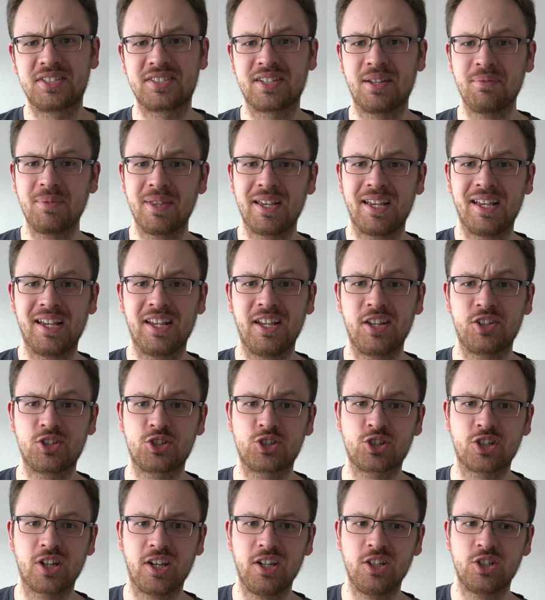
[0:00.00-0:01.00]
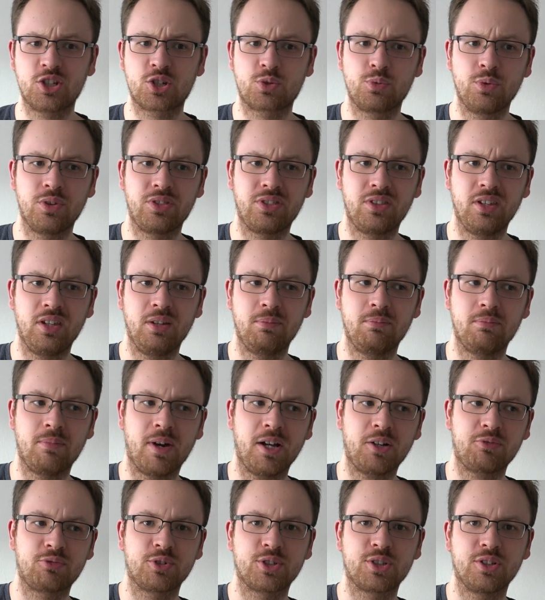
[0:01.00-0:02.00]
something has changed with the
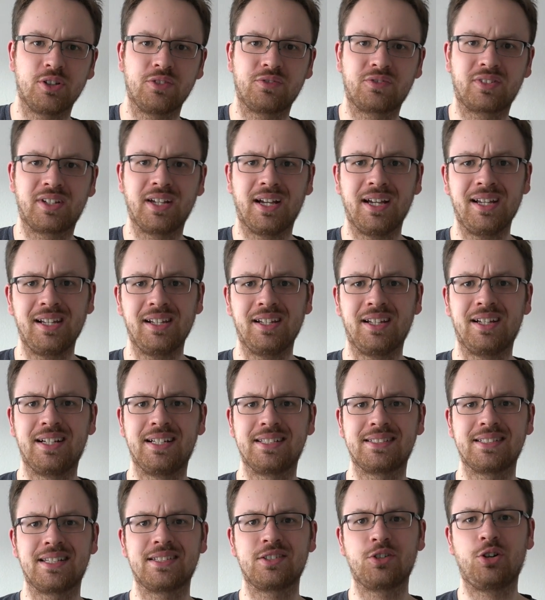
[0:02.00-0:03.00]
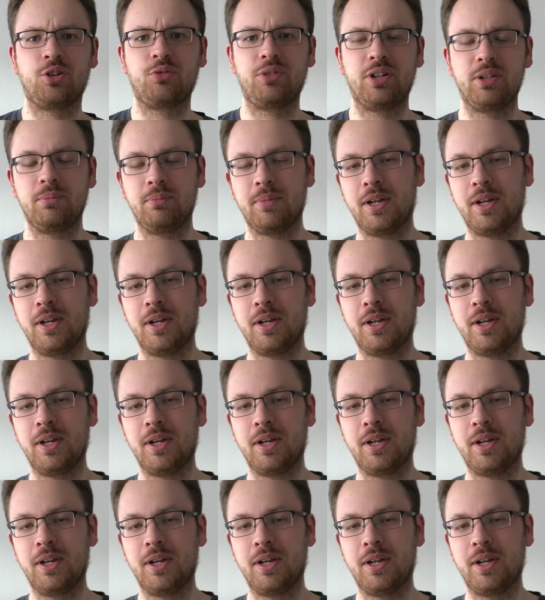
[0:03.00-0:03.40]
Microsoft guidelines, as I already